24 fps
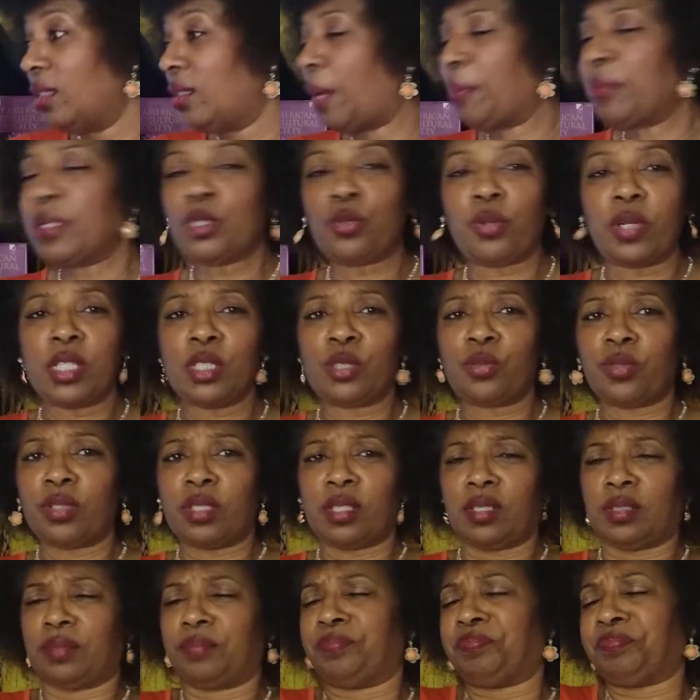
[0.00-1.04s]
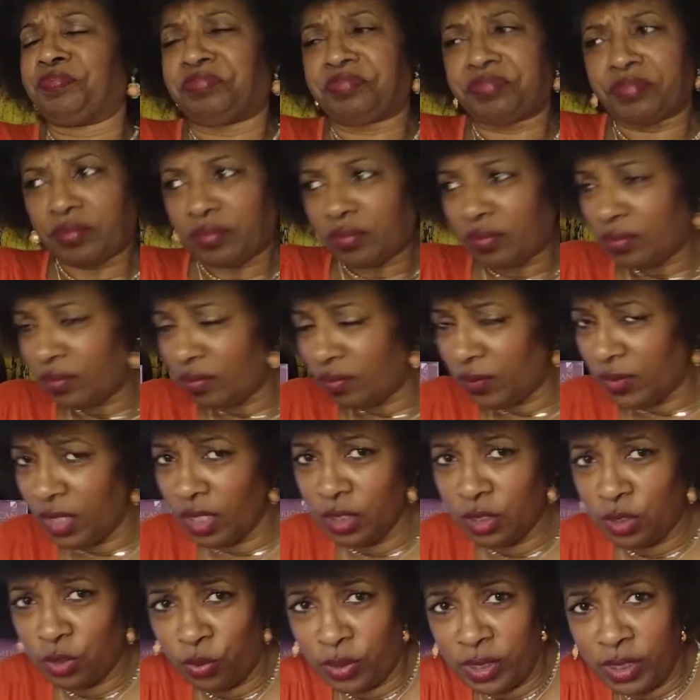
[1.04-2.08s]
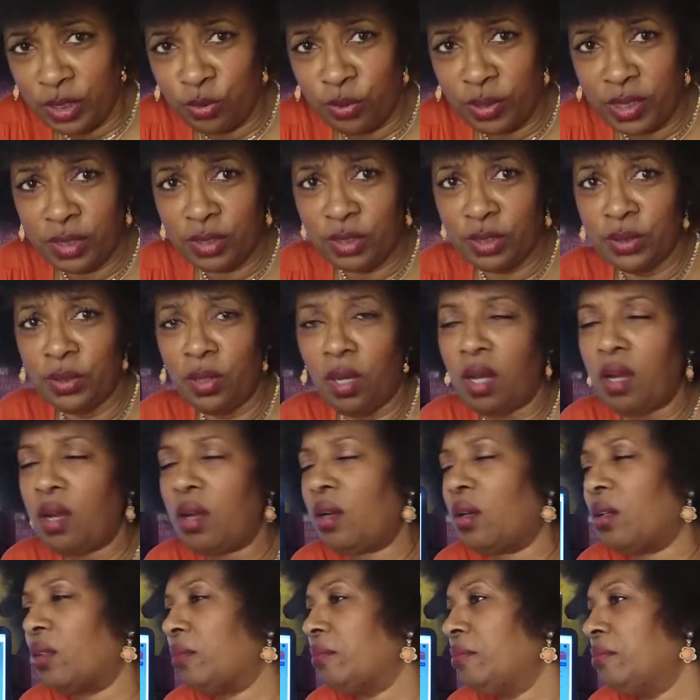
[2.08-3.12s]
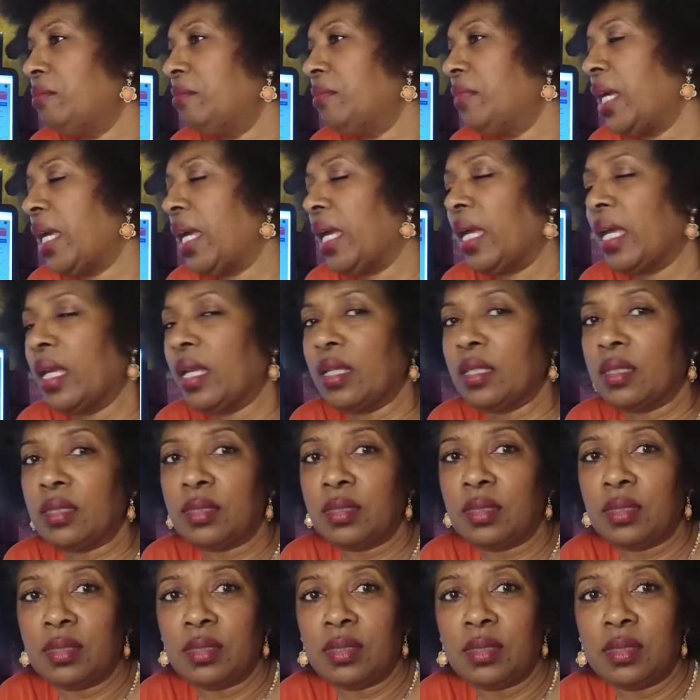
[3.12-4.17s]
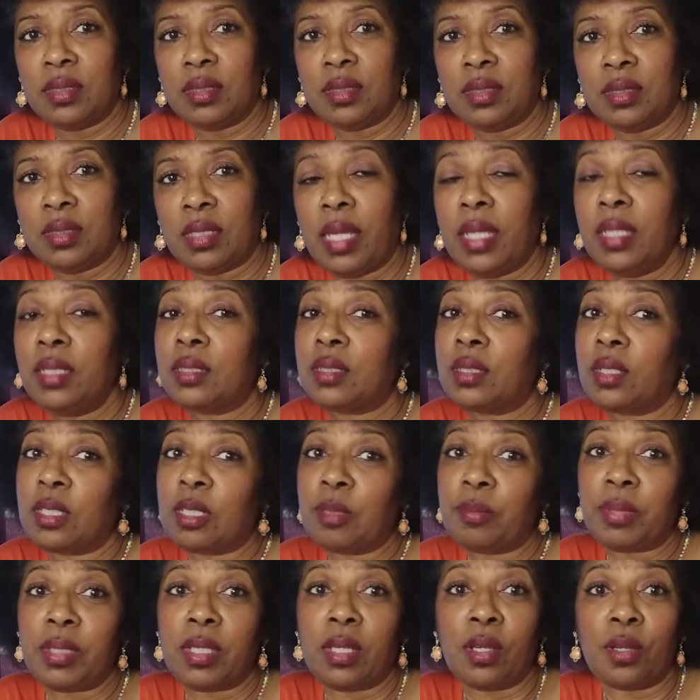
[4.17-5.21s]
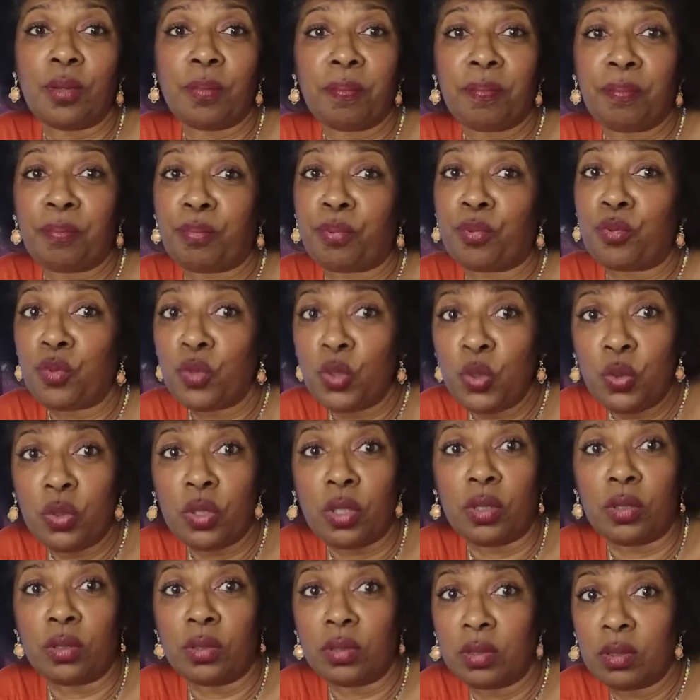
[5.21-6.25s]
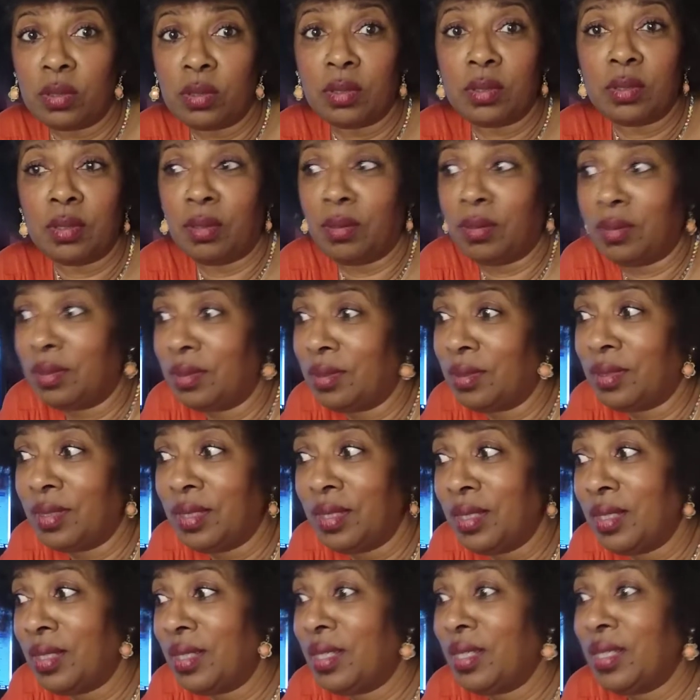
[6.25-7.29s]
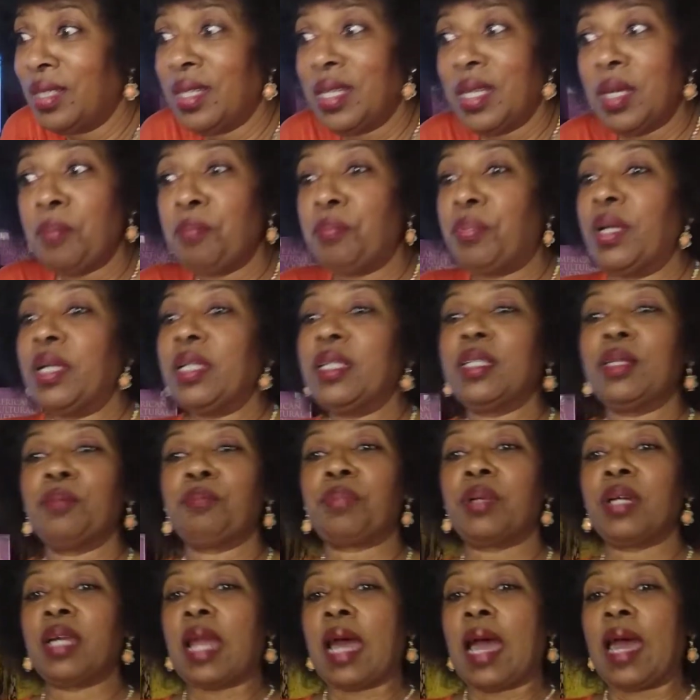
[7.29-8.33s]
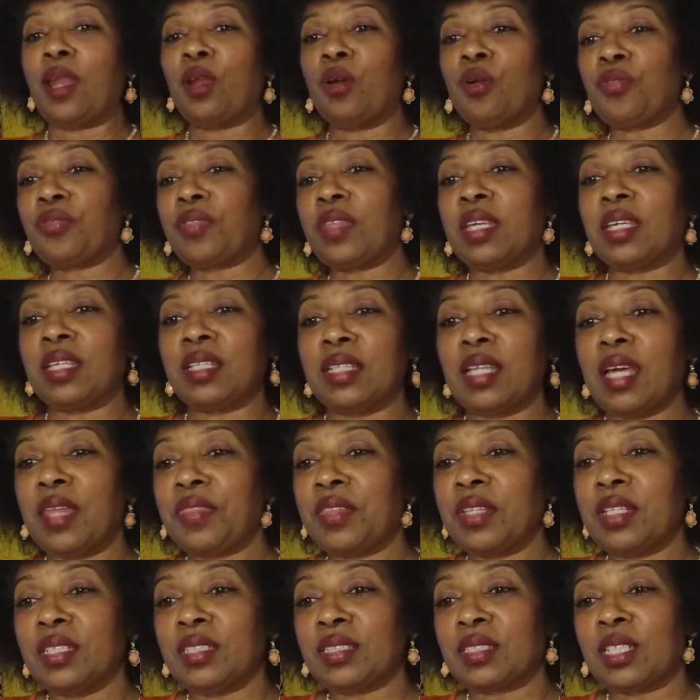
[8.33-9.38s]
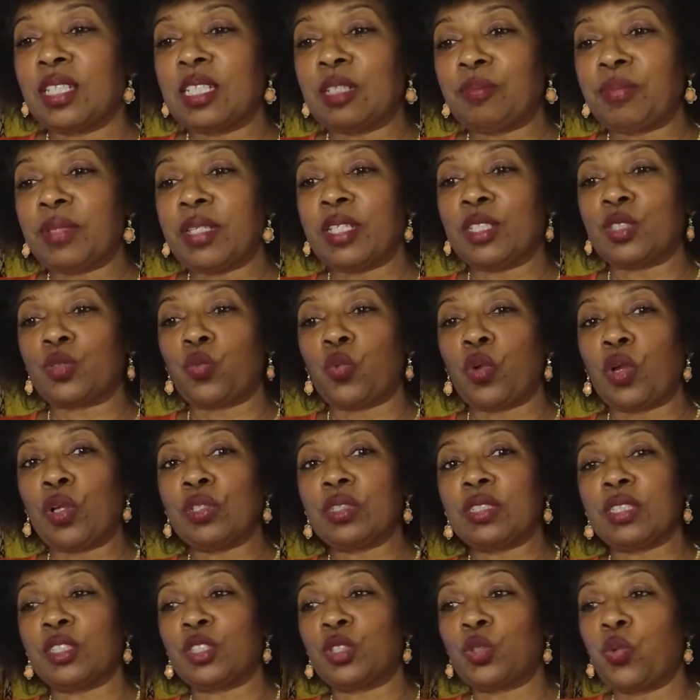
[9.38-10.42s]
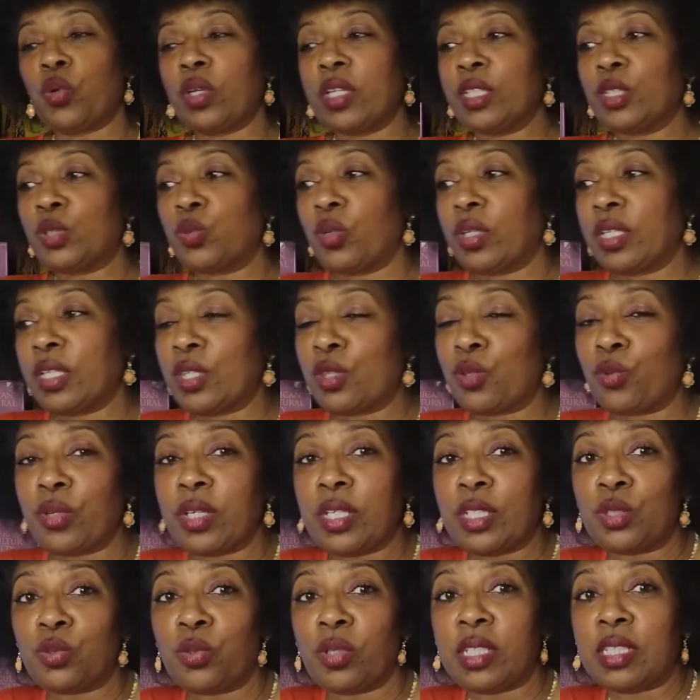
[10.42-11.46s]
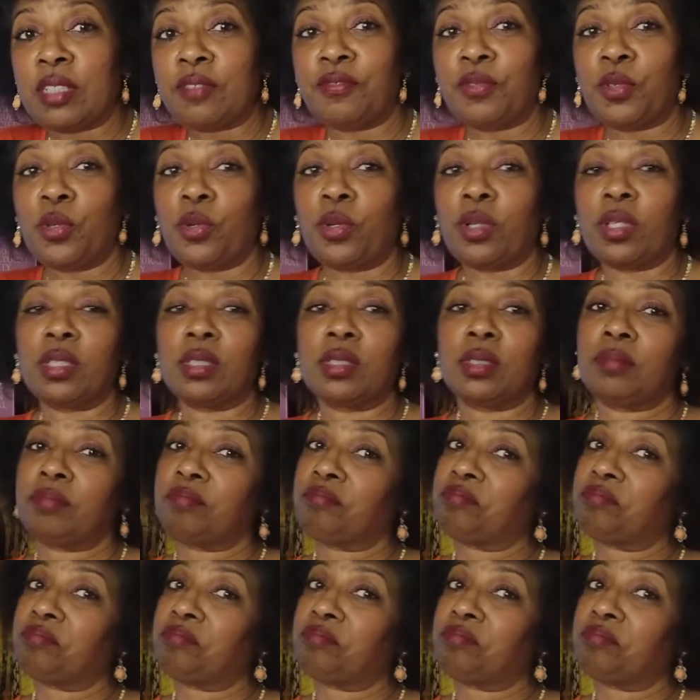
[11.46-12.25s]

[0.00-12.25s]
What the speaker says: I mean 2022, oh man, it's gonna be brutal. But I don't think nothing is gonna be as worse as 2023 and 24.